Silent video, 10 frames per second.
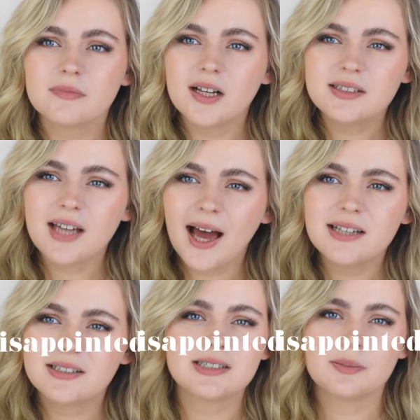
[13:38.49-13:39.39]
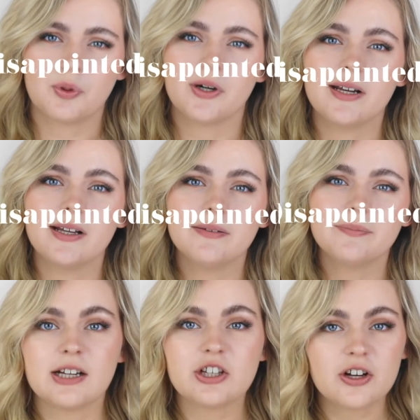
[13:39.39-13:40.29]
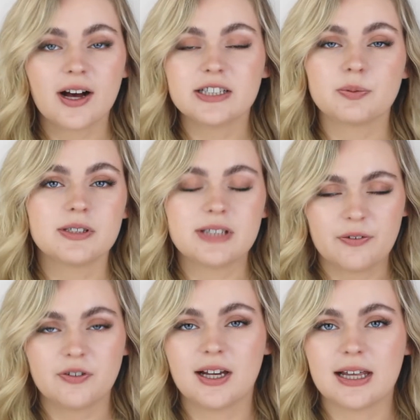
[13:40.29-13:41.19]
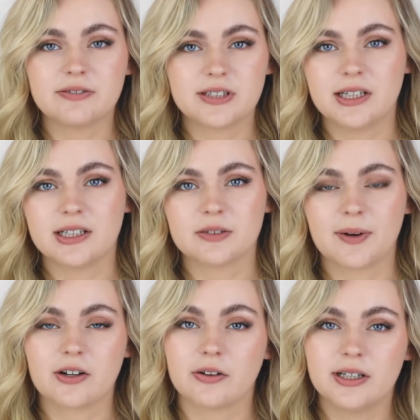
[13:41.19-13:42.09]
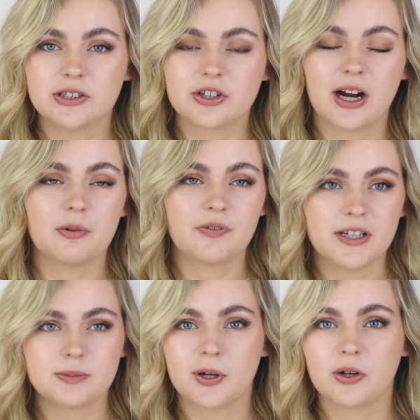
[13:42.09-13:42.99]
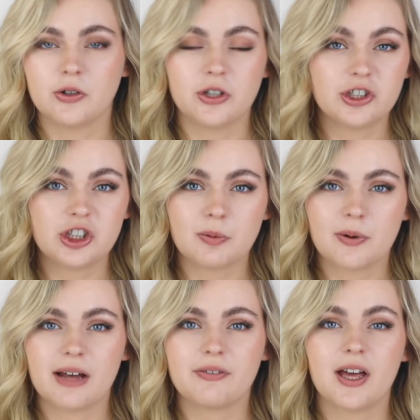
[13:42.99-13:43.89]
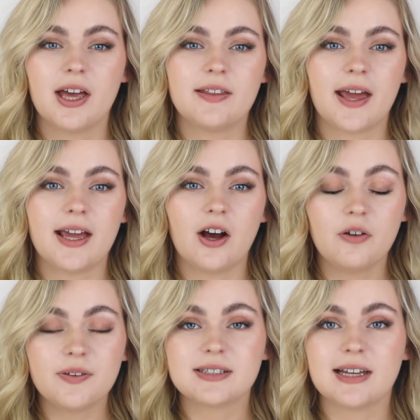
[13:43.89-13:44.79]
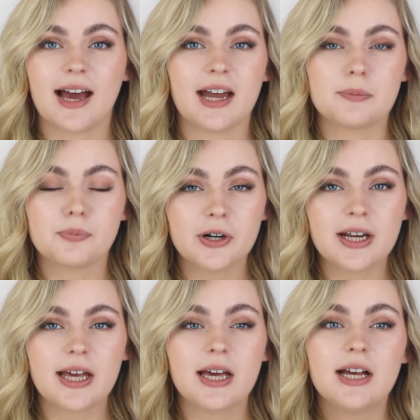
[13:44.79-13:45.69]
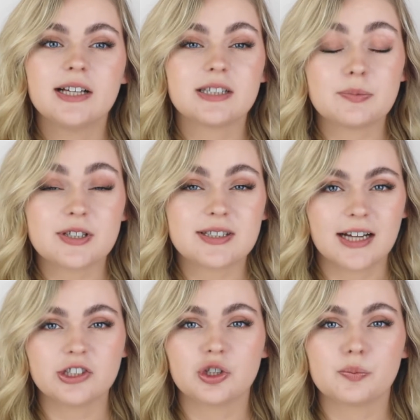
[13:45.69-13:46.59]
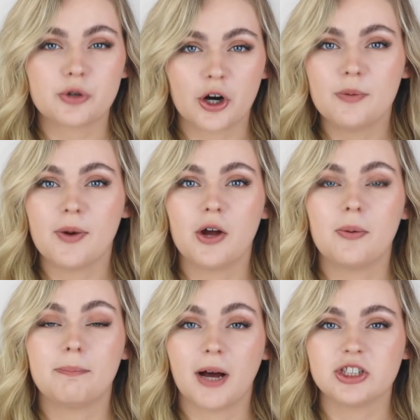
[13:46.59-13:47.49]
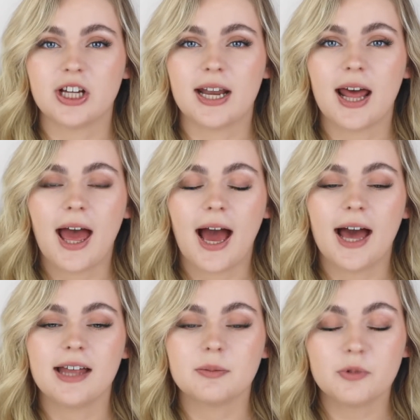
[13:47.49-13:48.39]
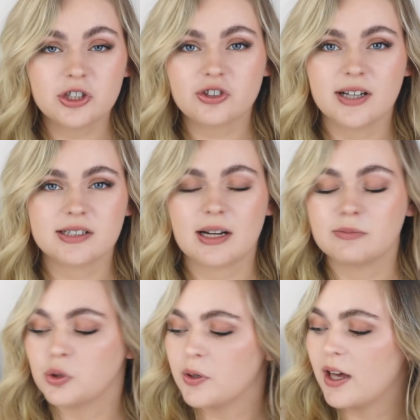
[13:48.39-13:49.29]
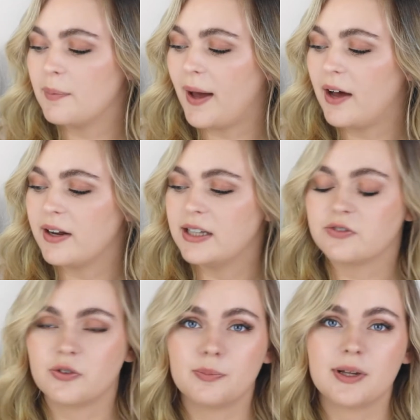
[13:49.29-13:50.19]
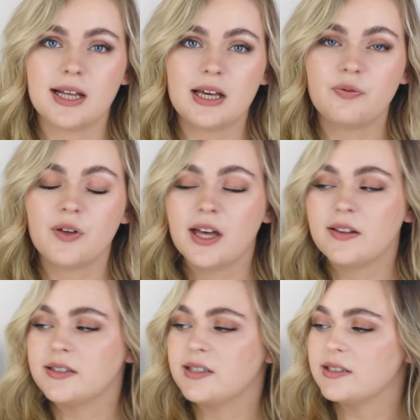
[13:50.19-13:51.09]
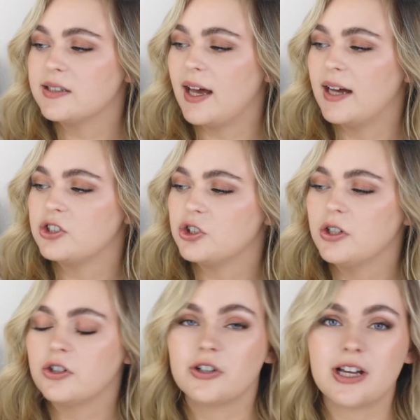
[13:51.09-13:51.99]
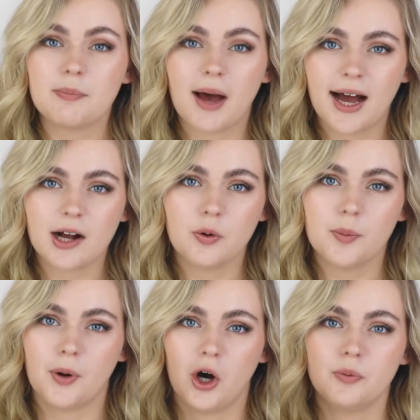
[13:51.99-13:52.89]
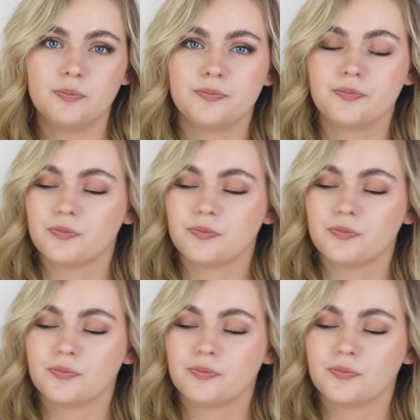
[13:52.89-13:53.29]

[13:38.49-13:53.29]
A tad disappointed. Now you guys will definitely have seen this around on Instagram or Facebook or YouTube or whatever. They obviously had a pretty substantial promo budget, and the moisturizer that I'm talking about is from Belif. This is their True Cream Aqua Bomb.